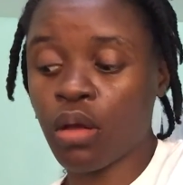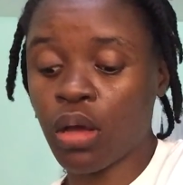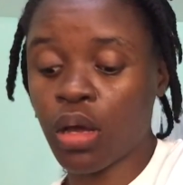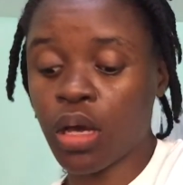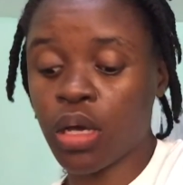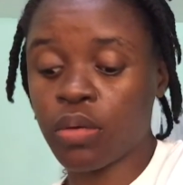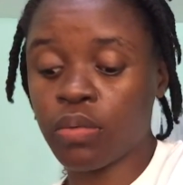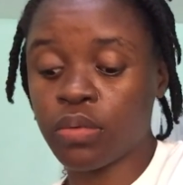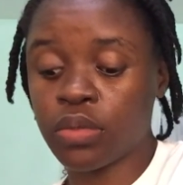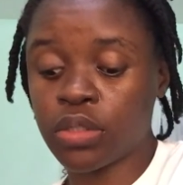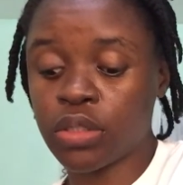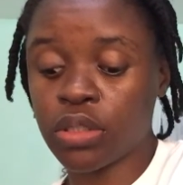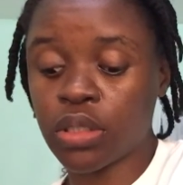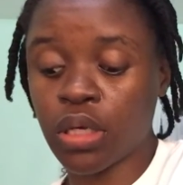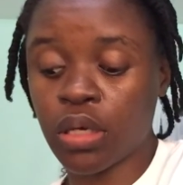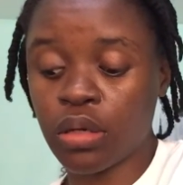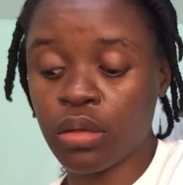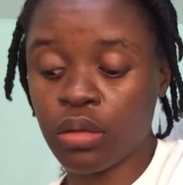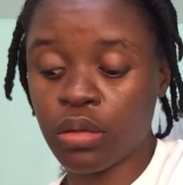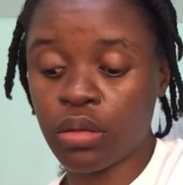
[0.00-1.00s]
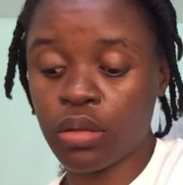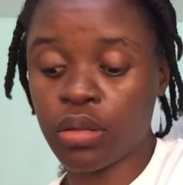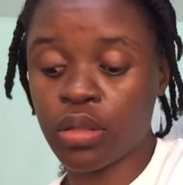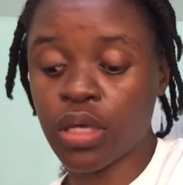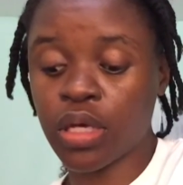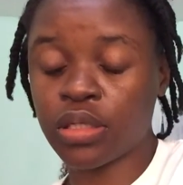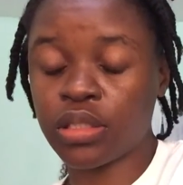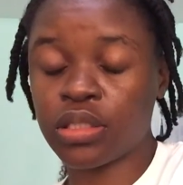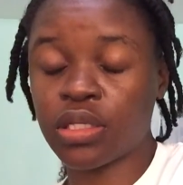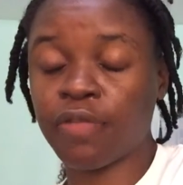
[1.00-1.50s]
I would say
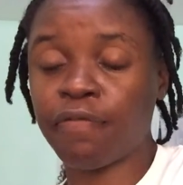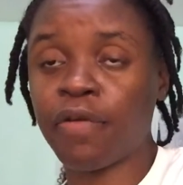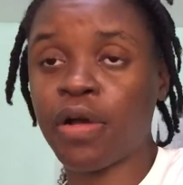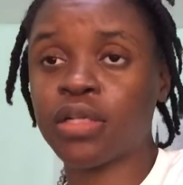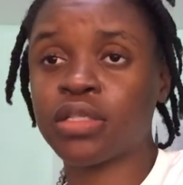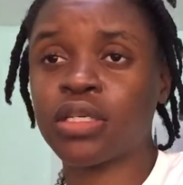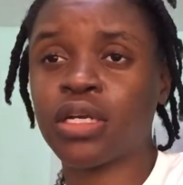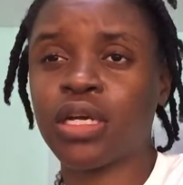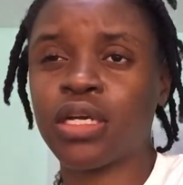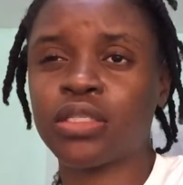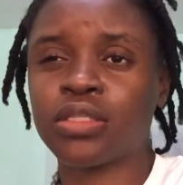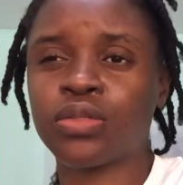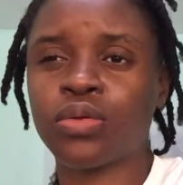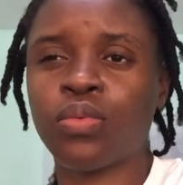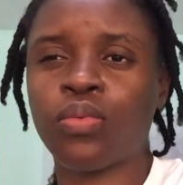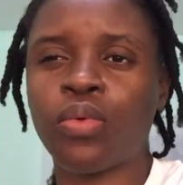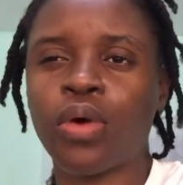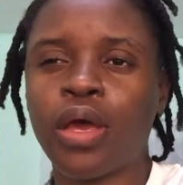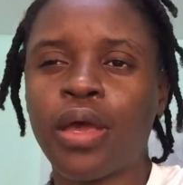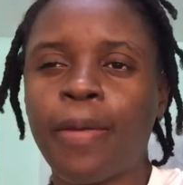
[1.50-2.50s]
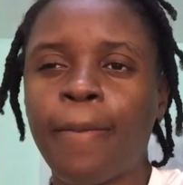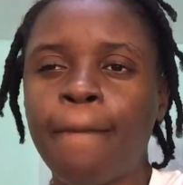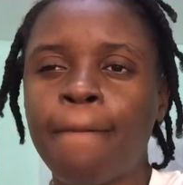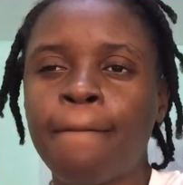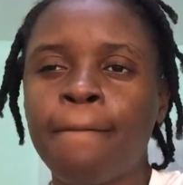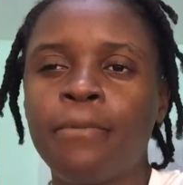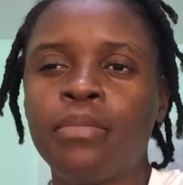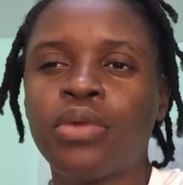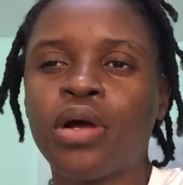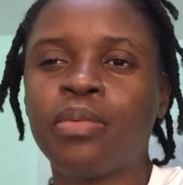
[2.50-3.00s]
that is a factor as to why
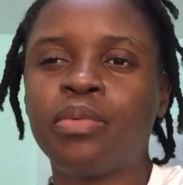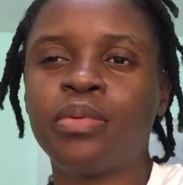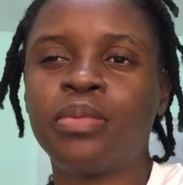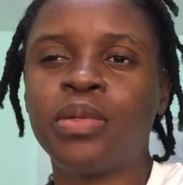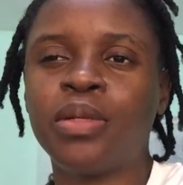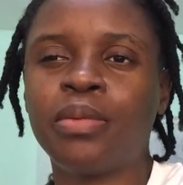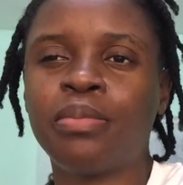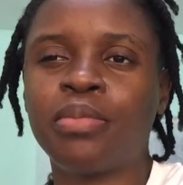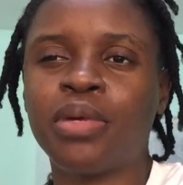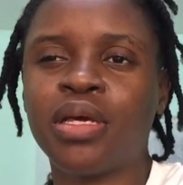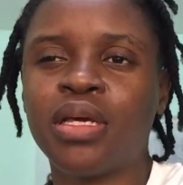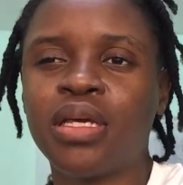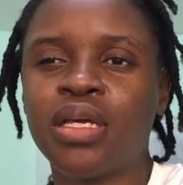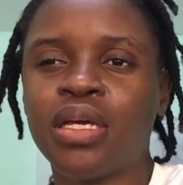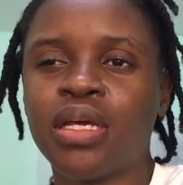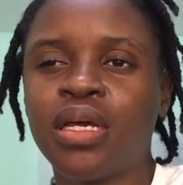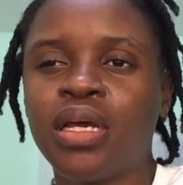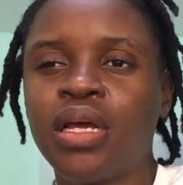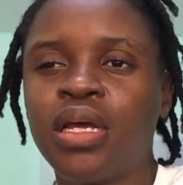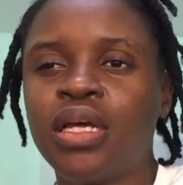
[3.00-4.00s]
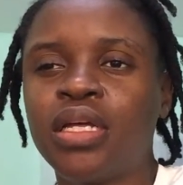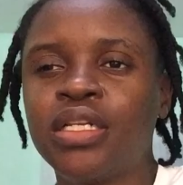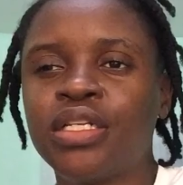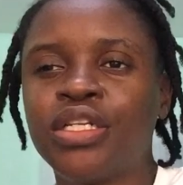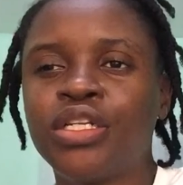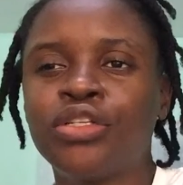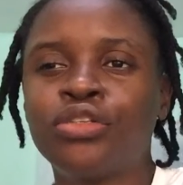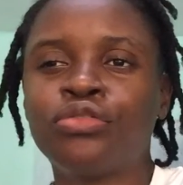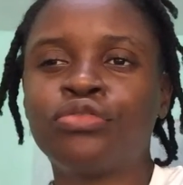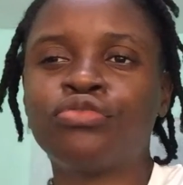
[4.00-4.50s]
probably my hair
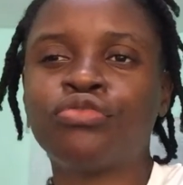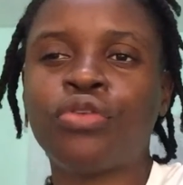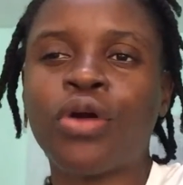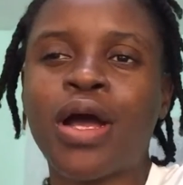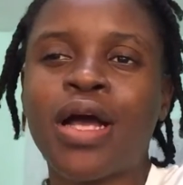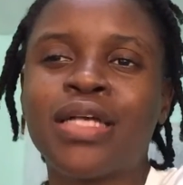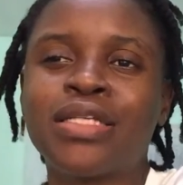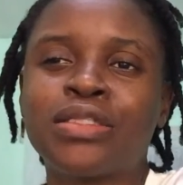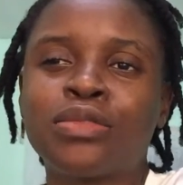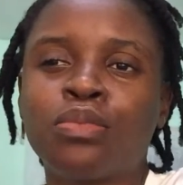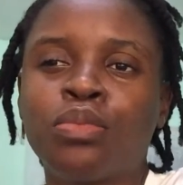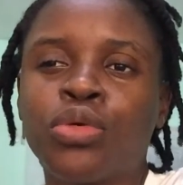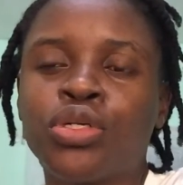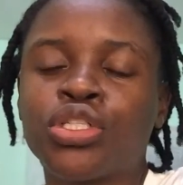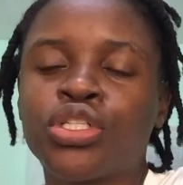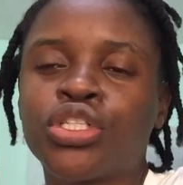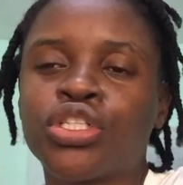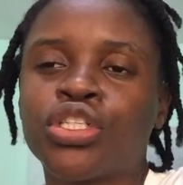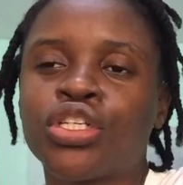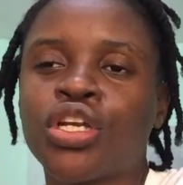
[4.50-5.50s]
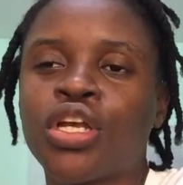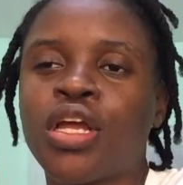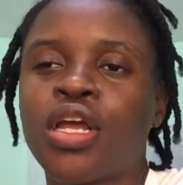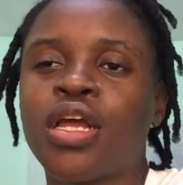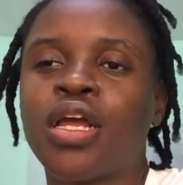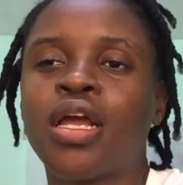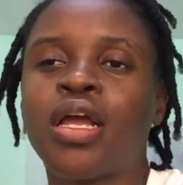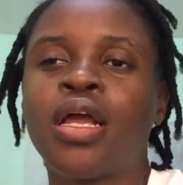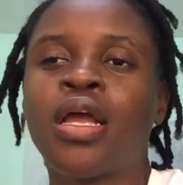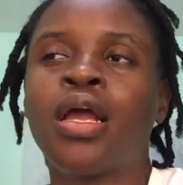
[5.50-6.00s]
didn't go as much,
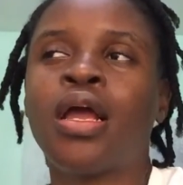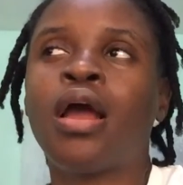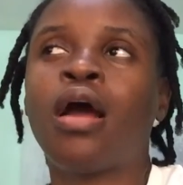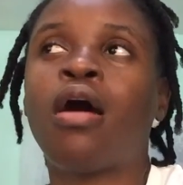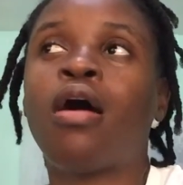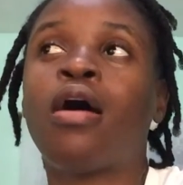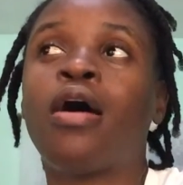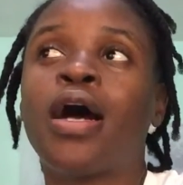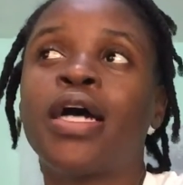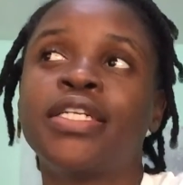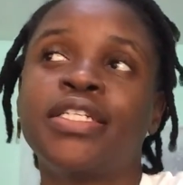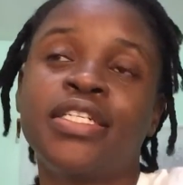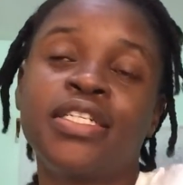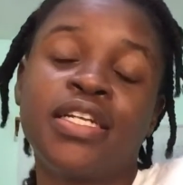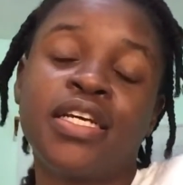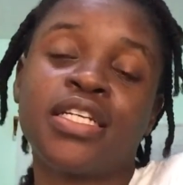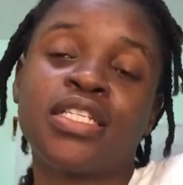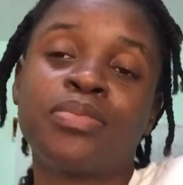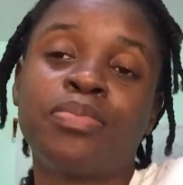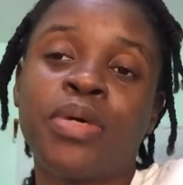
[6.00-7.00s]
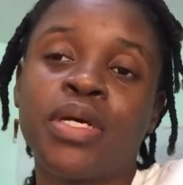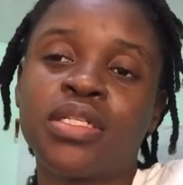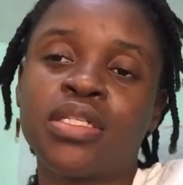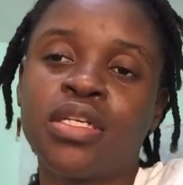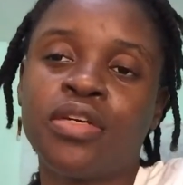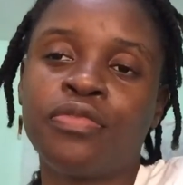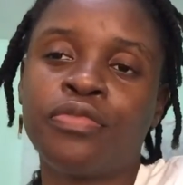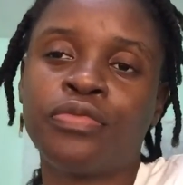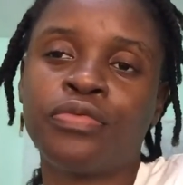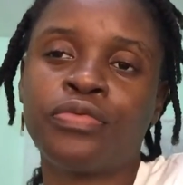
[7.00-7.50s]
or I didn't expect
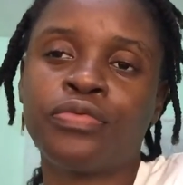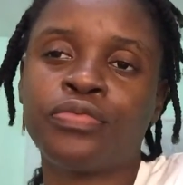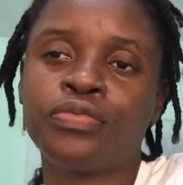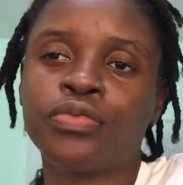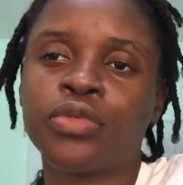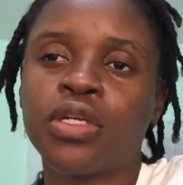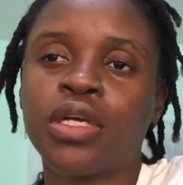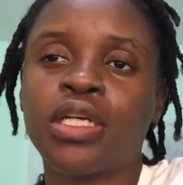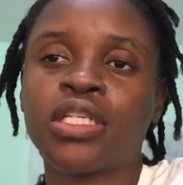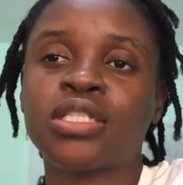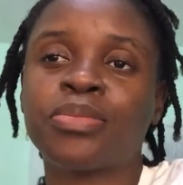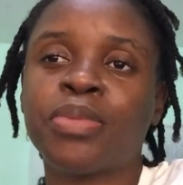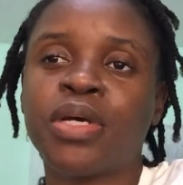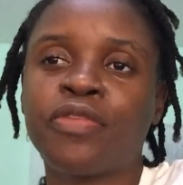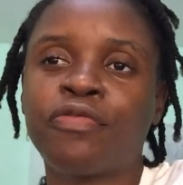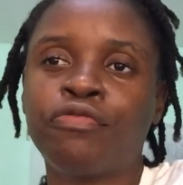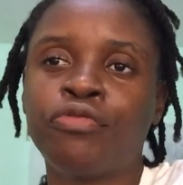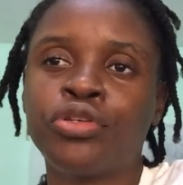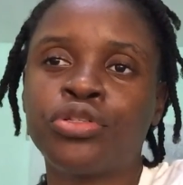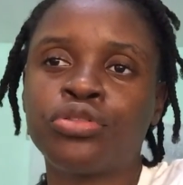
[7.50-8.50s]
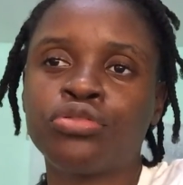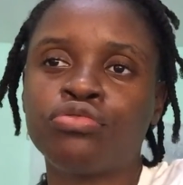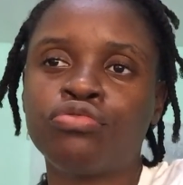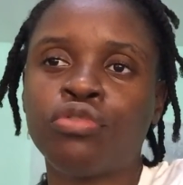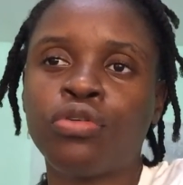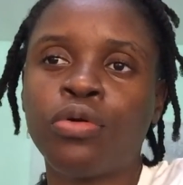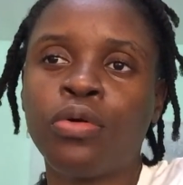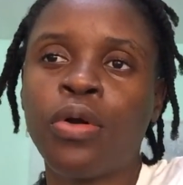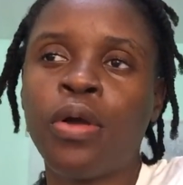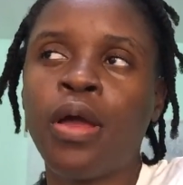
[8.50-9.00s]
for it to
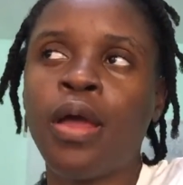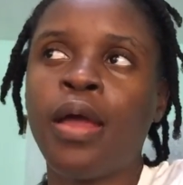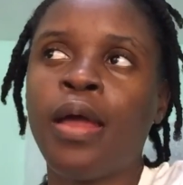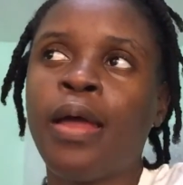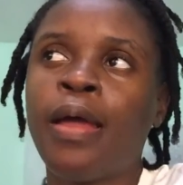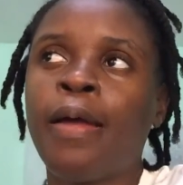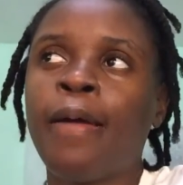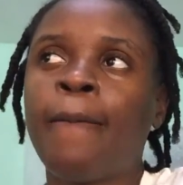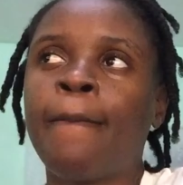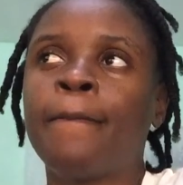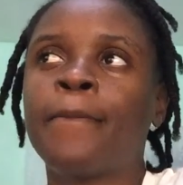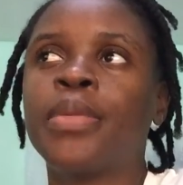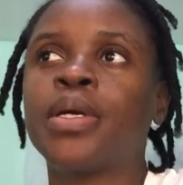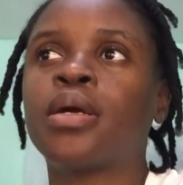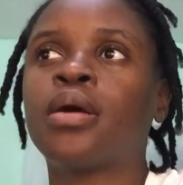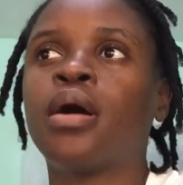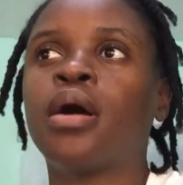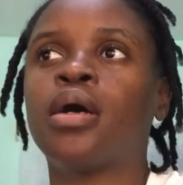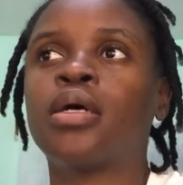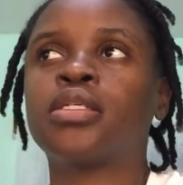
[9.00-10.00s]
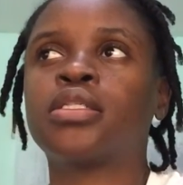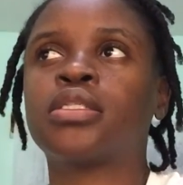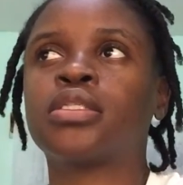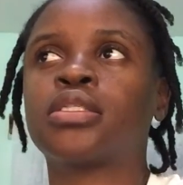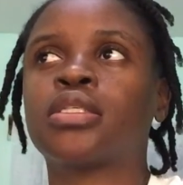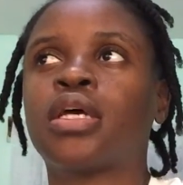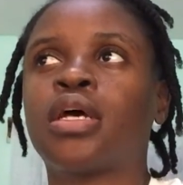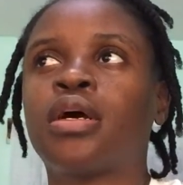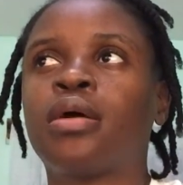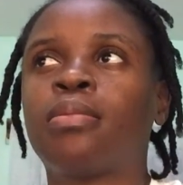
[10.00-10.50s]
go,
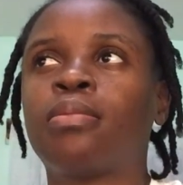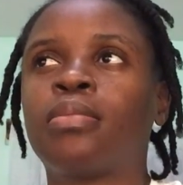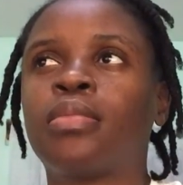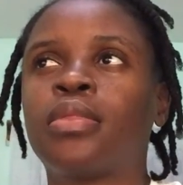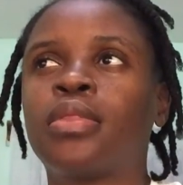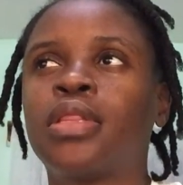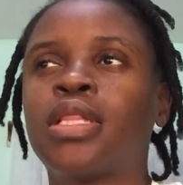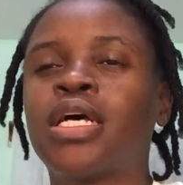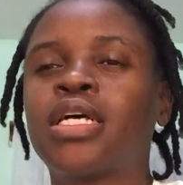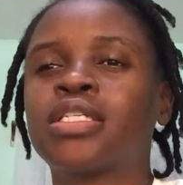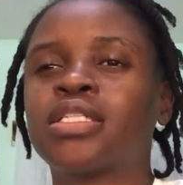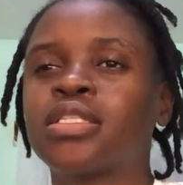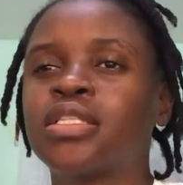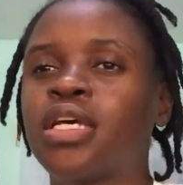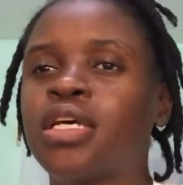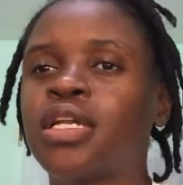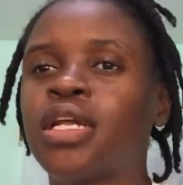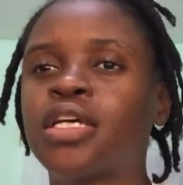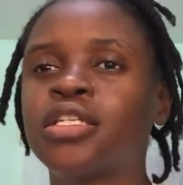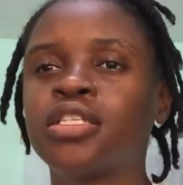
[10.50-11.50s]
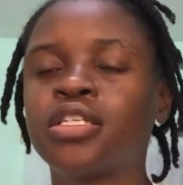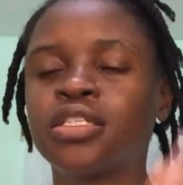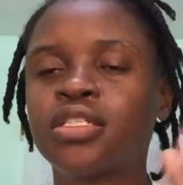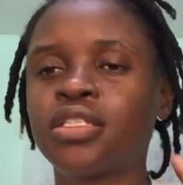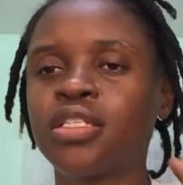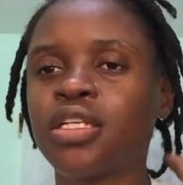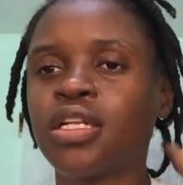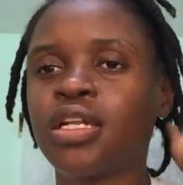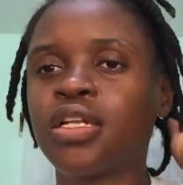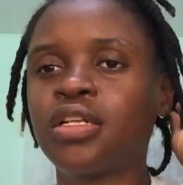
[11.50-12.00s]
because last night I just
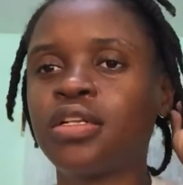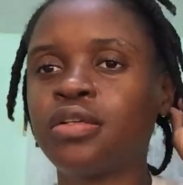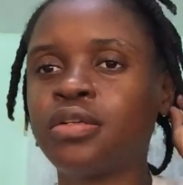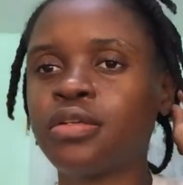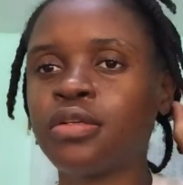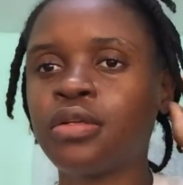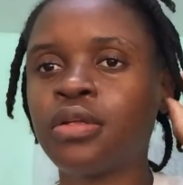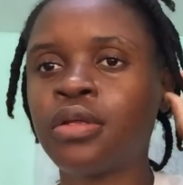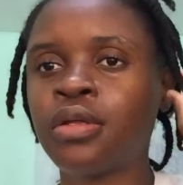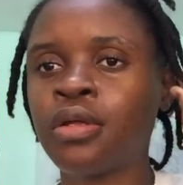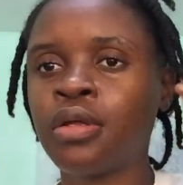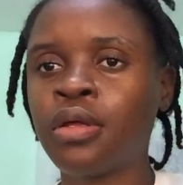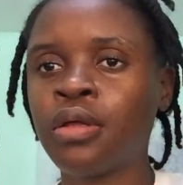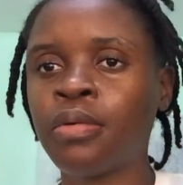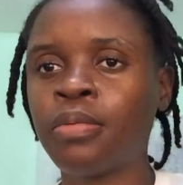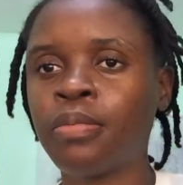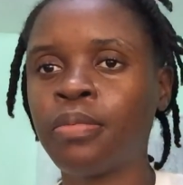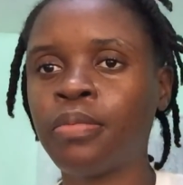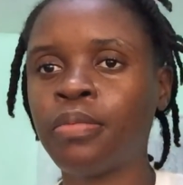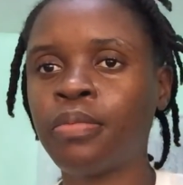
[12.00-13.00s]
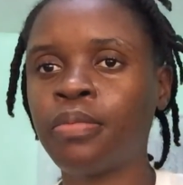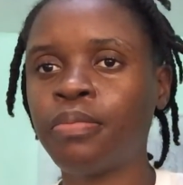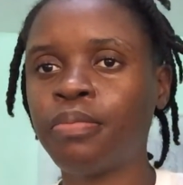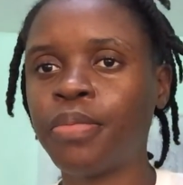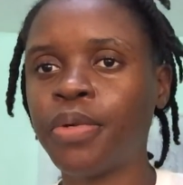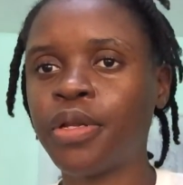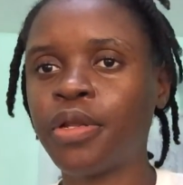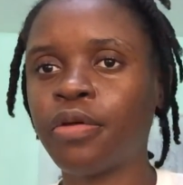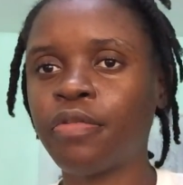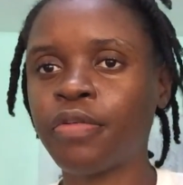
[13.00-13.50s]
did a little
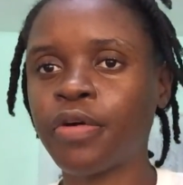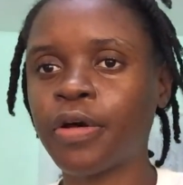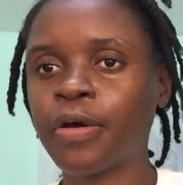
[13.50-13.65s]
bit of